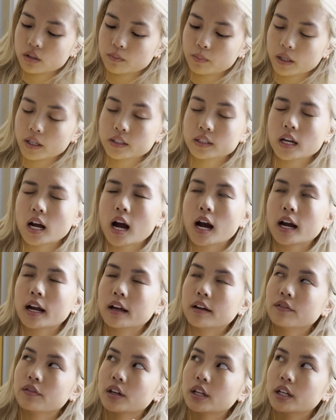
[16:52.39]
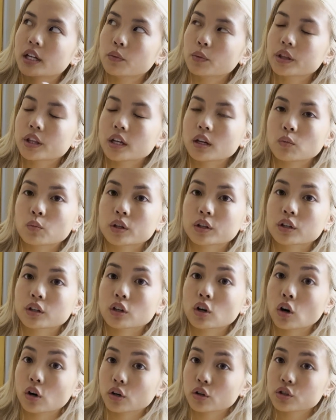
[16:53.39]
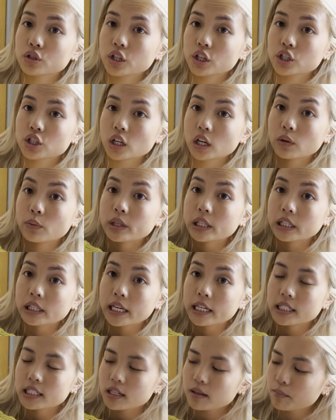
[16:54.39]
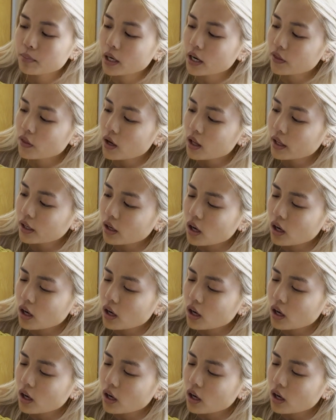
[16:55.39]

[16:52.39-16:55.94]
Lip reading: because I've knit with it with garter stitch and I really liked it, but I thought like,